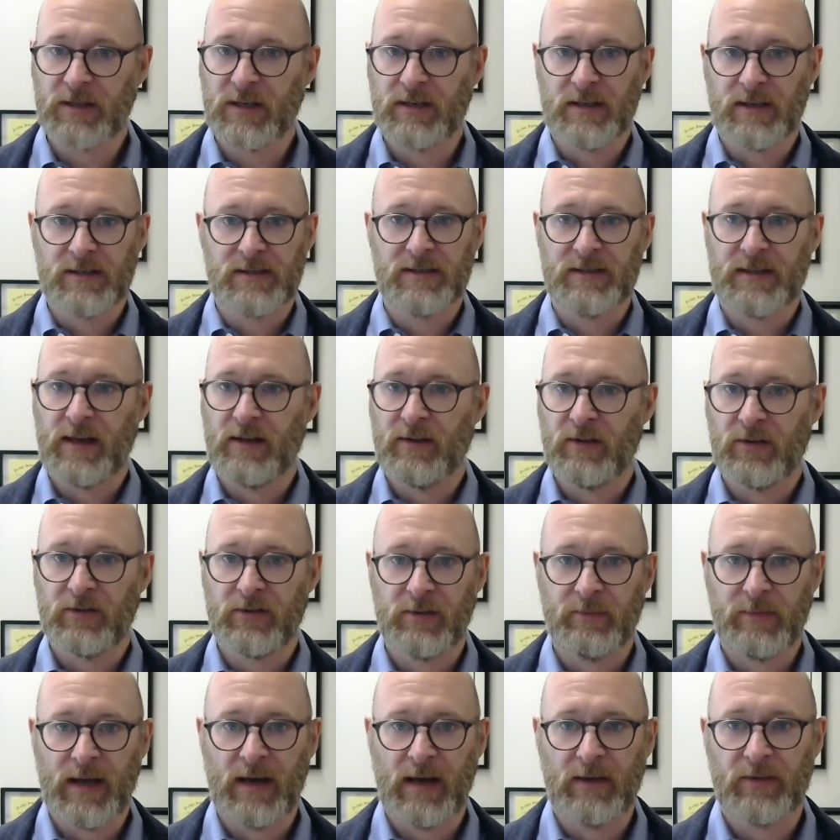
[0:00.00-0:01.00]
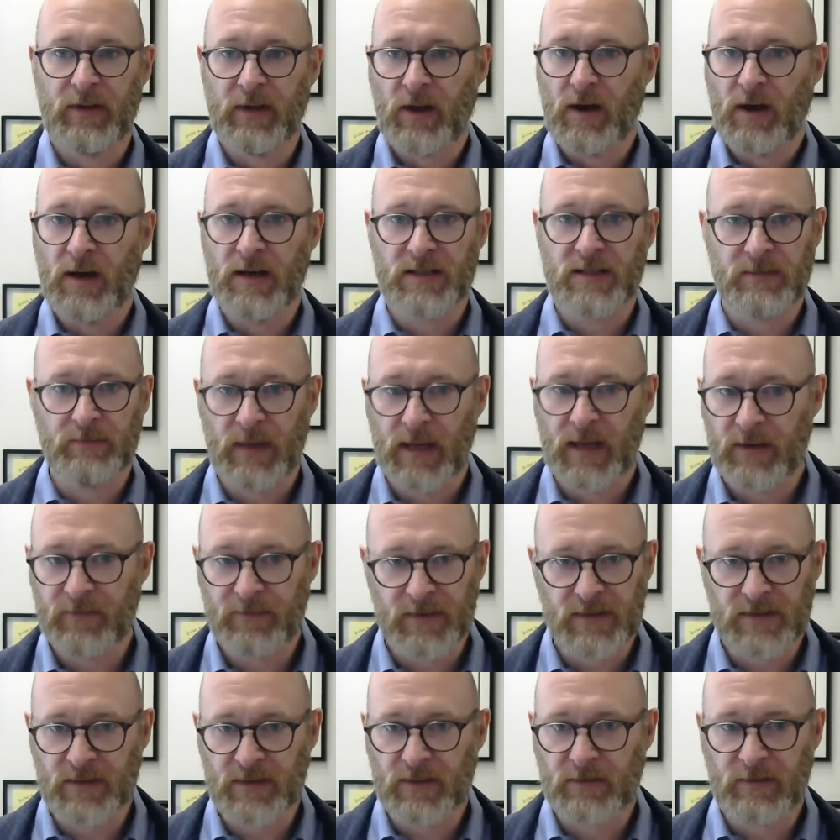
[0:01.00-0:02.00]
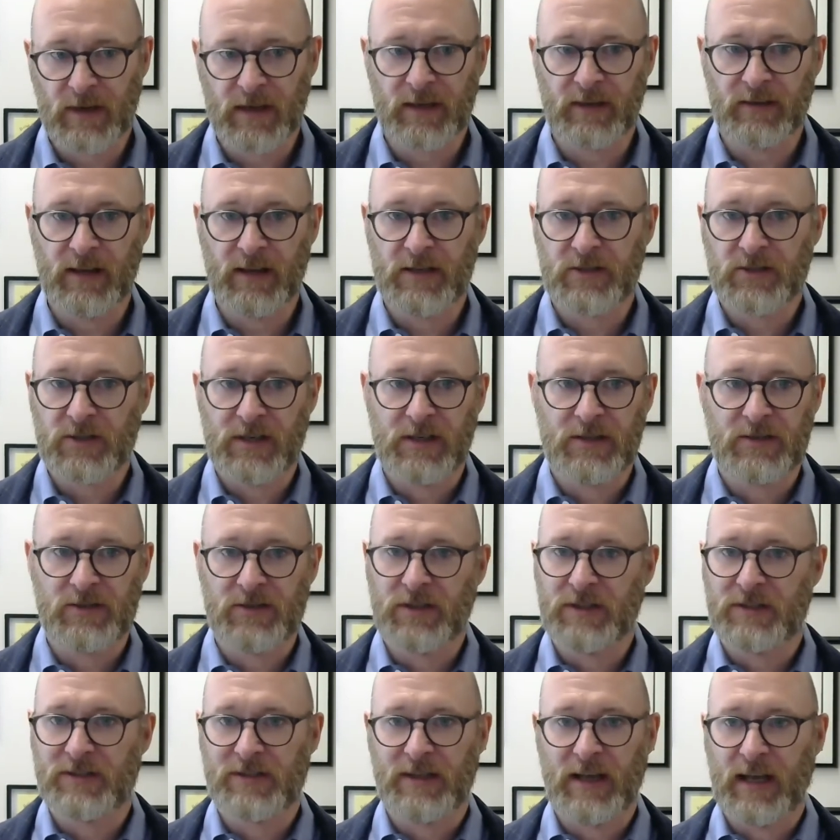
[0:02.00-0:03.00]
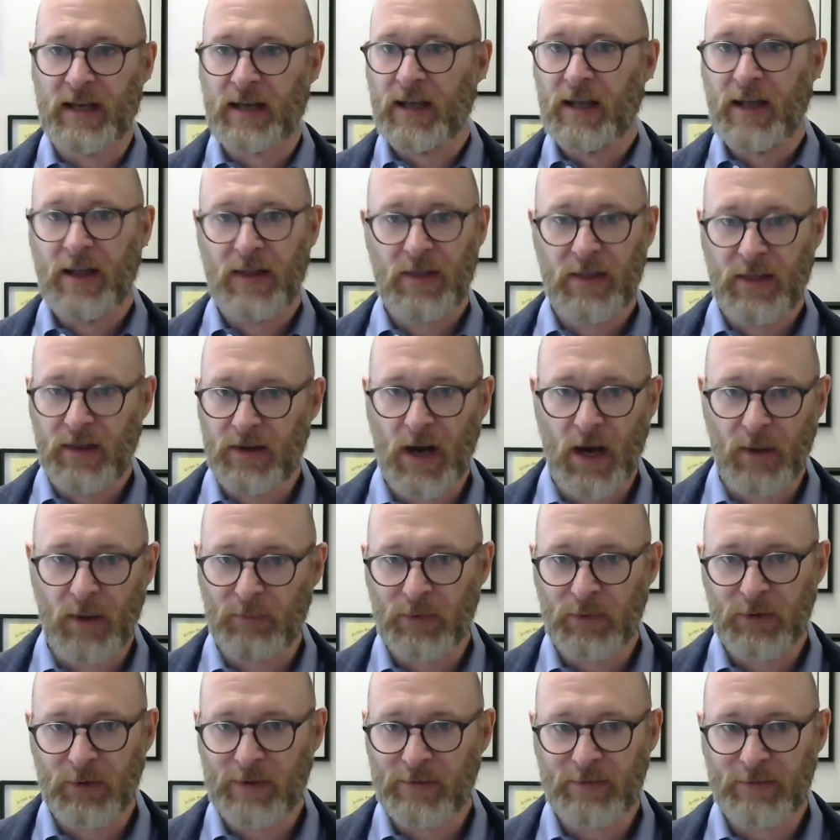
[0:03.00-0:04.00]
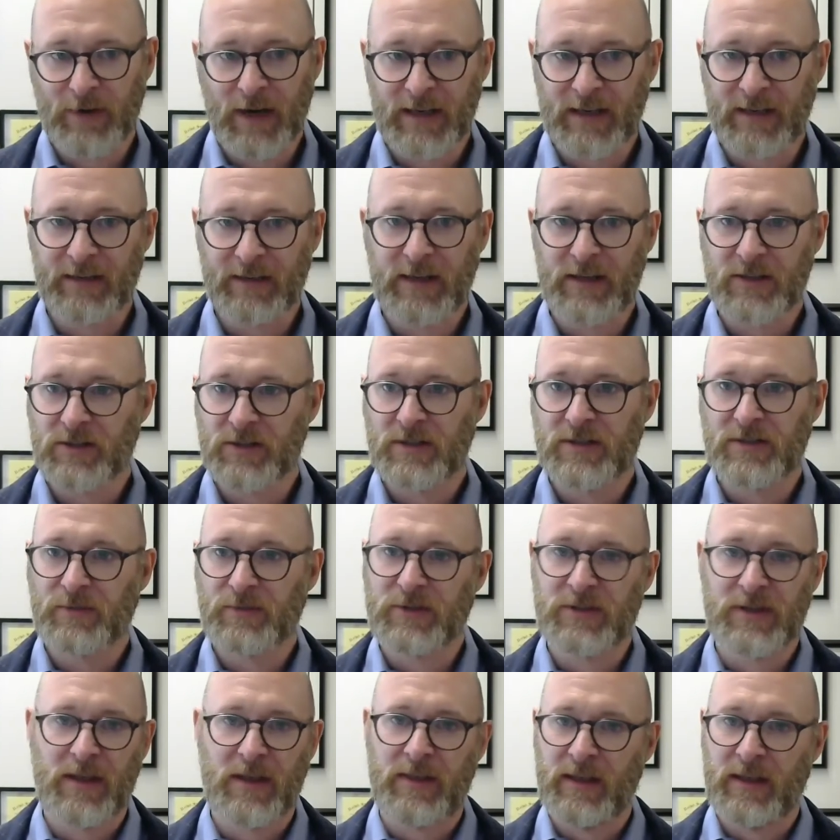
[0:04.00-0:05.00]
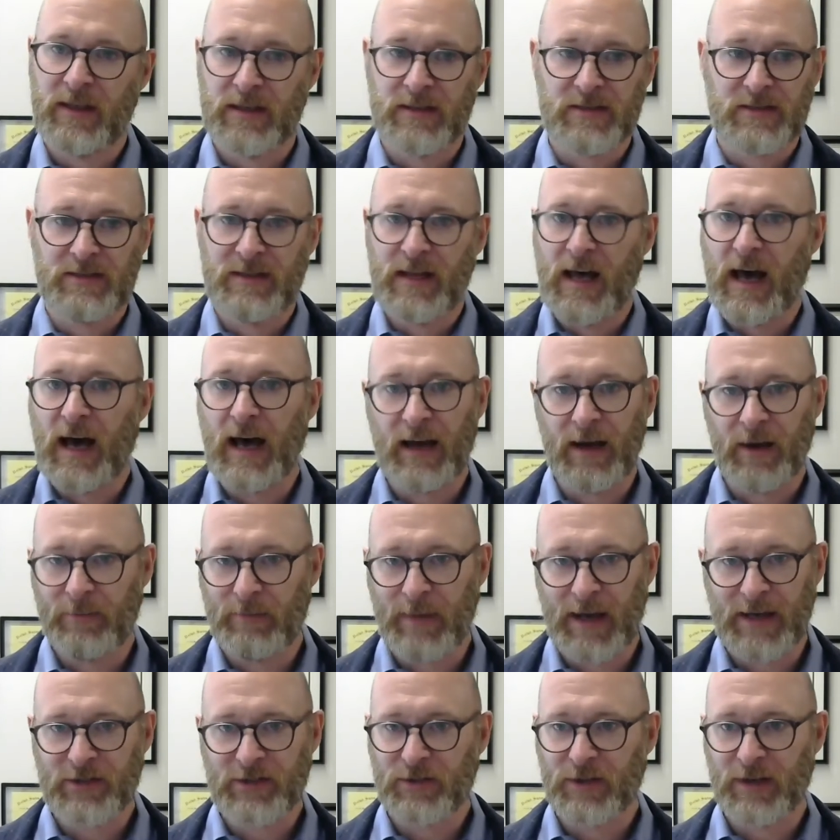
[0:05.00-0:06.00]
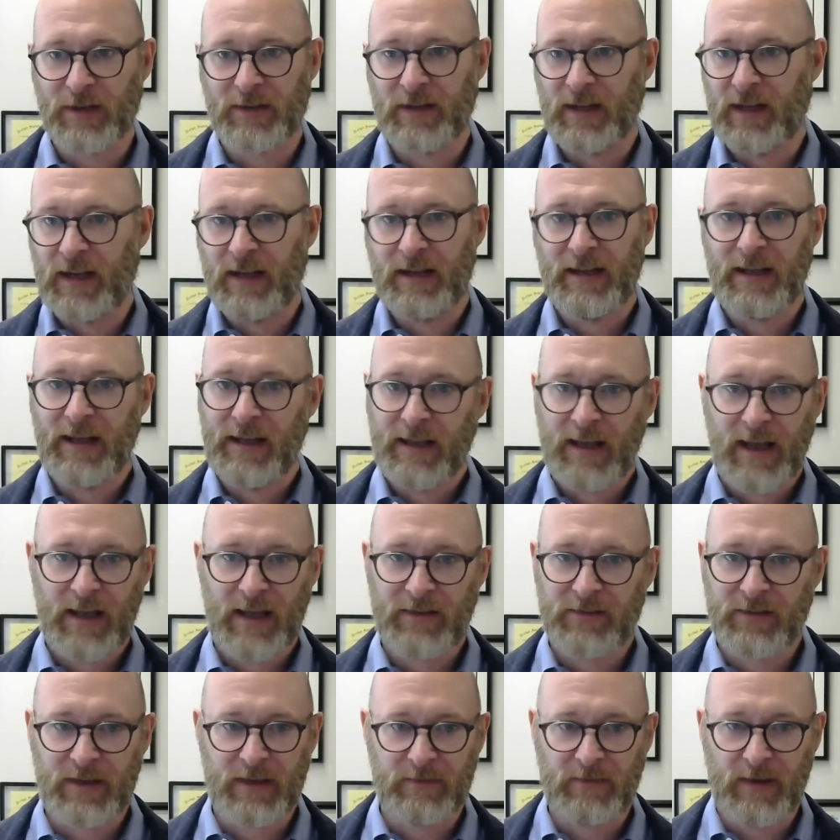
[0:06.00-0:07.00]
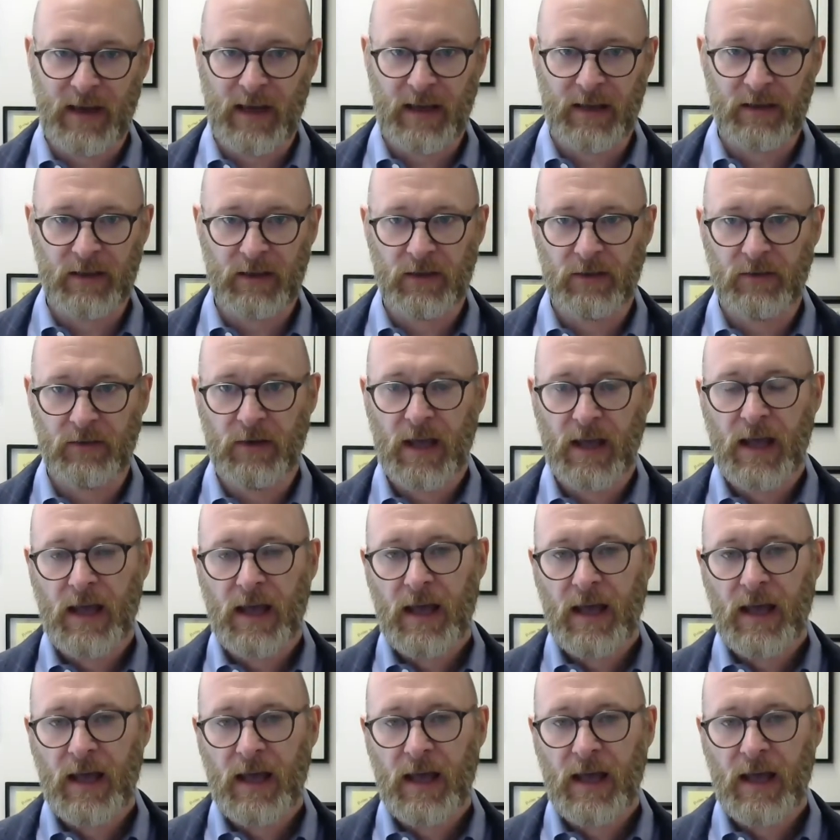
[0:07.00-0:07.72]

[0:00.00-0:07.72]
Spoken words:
It doesn't tell us about the costs and benefits of the regulation. It's just like the number of regulations, which I think is not a metric that has any value.